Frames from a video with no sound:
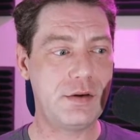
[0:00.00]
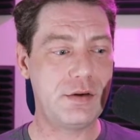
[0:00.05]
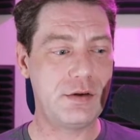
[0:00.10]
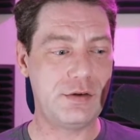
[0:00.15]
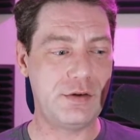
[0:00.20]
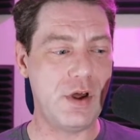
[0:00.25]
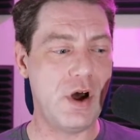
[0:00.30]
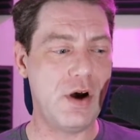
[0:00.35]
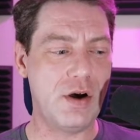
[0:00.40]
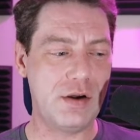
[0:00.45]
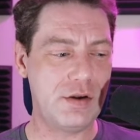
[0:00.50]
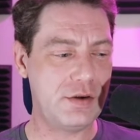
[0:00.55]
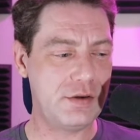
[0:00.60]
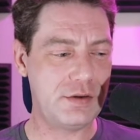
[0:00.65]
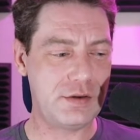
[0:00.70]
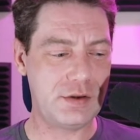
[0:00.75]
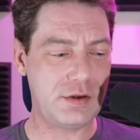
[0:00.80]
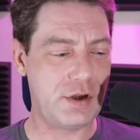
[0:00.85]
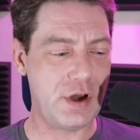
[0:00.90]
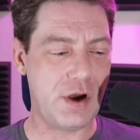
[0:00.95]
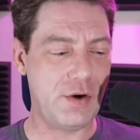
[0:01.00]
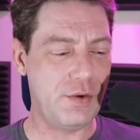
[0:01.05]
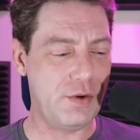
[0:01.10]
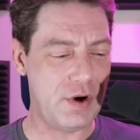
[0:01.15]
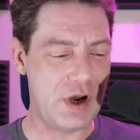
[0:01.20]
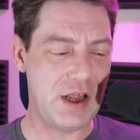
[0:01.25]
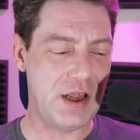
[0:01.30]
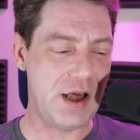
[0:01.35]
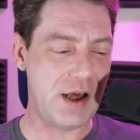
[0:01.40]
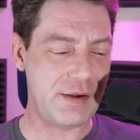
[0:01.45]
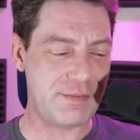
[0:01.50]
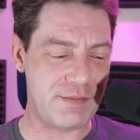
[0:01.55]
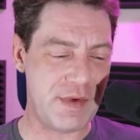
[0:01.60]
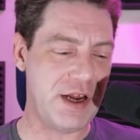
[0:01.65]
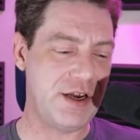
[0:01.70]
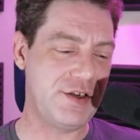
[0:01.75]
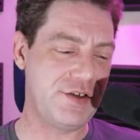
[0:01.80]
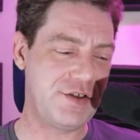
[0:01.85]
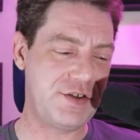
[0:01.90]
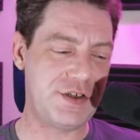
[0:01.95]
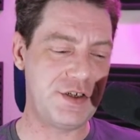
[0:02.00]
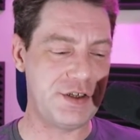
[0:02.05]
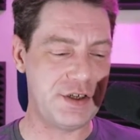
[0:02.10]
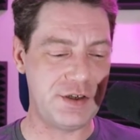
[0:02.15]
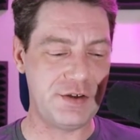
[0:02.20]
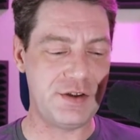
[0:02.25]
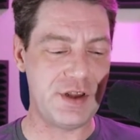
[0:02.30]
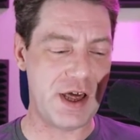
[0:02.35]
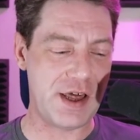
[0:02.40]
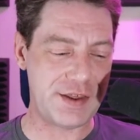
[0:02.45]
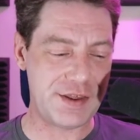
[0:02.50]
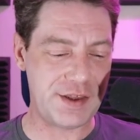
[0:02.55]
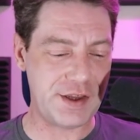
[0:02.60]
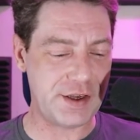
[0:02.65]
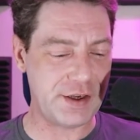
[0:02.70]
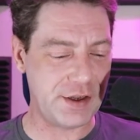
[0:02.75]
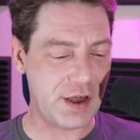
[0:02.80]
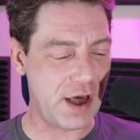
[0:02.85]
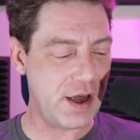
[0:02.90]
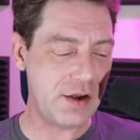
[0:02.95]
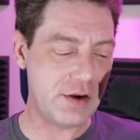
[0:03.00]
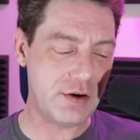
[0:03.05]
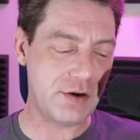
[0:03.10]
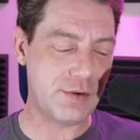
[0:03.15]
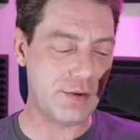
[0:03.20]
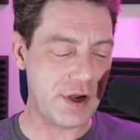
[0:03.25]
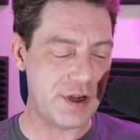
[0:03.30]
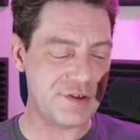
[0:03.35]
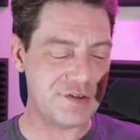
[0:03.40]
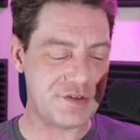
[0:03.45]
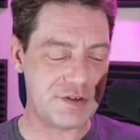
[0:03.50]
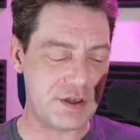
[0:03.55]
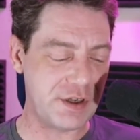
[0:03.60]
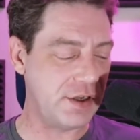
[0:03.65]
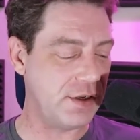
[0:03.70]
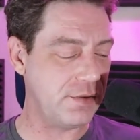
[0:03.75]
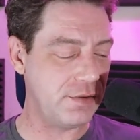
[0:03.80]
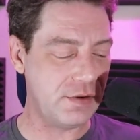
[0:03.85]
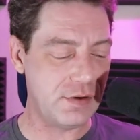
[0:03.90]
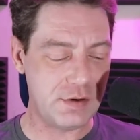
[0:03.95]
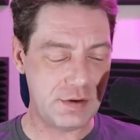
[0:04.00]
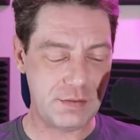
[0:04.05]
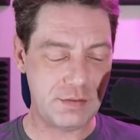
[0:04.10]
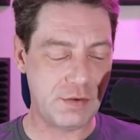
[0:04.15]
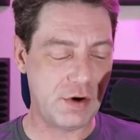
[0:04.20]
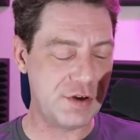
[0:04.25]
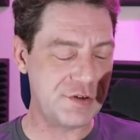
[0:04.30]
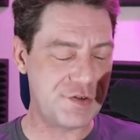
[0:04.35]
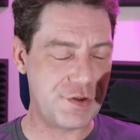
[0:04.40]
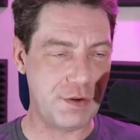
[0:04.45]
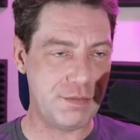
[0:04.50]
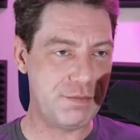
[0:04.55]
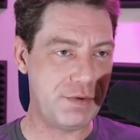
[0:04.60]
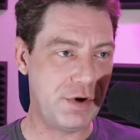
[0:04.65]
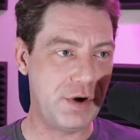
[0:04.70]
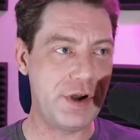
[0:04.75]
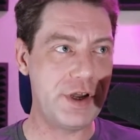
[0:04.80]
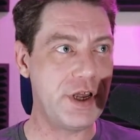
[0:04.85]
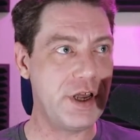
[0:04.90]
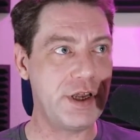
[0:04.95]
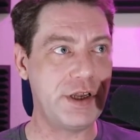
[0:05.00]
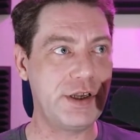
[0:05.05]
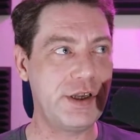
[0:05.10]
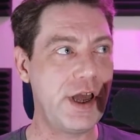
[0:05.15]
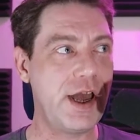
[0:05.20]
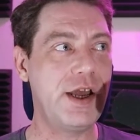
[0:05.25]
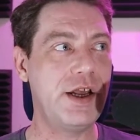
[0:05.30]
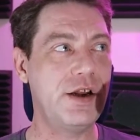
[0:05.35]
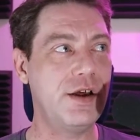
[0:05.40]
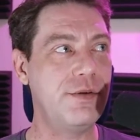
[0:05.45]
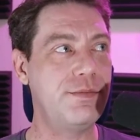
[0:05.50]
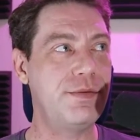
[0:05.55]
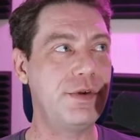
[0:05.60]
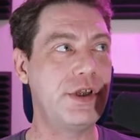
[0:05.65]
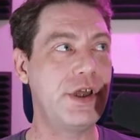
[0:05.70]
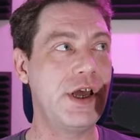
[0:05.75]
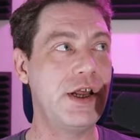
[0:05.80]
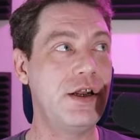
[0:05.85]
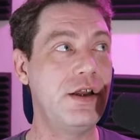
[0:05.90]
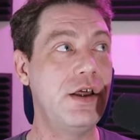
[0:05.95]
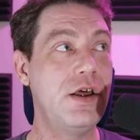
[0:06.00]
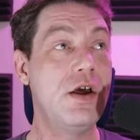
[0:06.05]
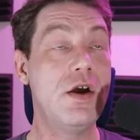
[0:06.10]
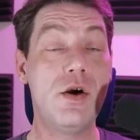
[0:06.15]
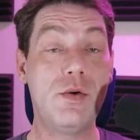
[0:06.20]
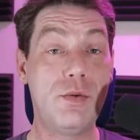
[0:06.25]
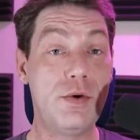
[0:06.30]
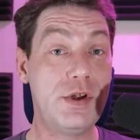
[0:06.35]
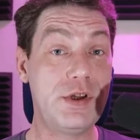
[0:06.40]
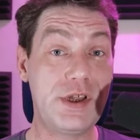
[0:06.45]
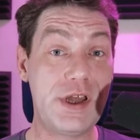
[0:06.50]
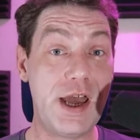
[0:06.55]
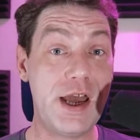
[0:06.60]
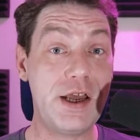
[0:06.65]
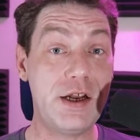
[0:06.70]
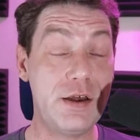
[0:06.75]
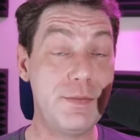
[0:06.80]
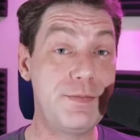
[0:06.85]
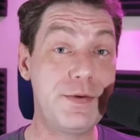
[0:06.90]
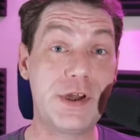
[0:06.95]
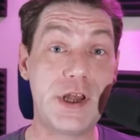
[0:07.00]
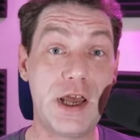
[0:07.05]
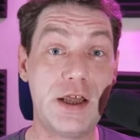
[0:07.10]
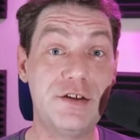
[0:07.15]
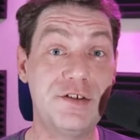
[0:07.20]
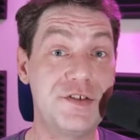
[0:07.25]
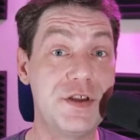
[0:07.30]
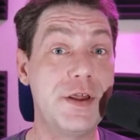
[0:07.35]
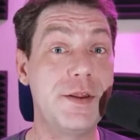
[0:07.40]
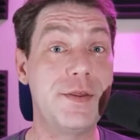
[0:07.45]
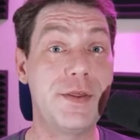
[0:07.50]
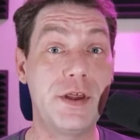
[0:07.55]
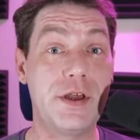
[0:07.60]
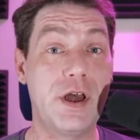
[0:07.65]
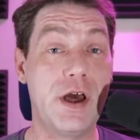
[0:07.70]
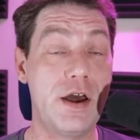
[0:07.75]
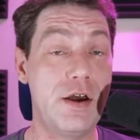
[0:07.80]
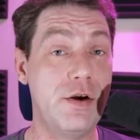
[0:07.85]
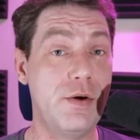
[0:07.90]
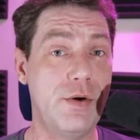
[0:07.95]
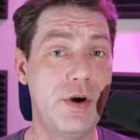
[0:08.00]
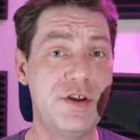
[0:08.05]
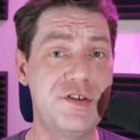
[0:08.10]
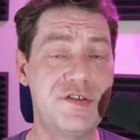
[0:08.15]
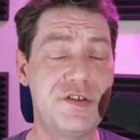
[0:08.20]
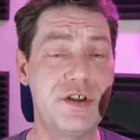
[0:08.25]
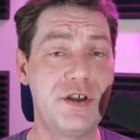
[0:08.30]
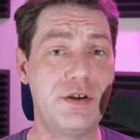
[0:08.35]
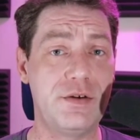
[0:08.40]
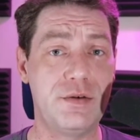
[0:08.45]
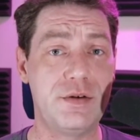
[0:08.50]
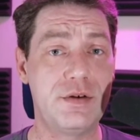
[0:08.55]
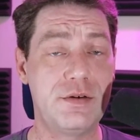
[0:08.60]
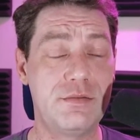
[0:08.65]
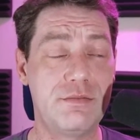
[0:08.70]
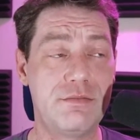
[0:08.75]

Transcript: Not go, well, I managed to do that thing I always do. What's the point in getting up again? Well, getting up again is that thing I always do.